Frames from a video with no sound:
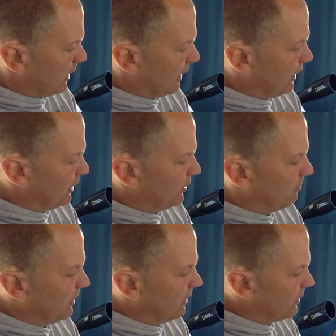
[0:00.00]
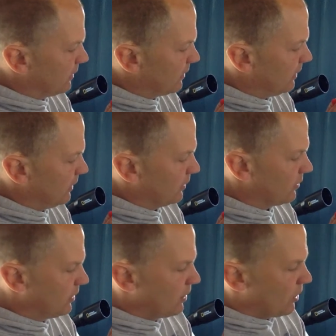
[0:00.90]
A's, B's, and
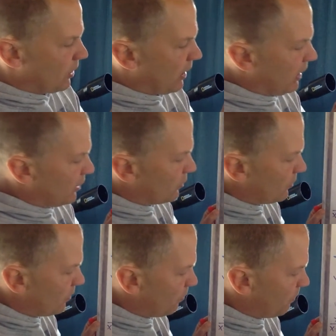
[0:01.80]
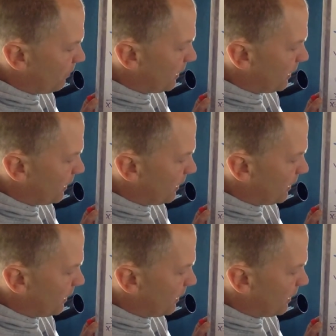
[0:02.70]
C's. And so when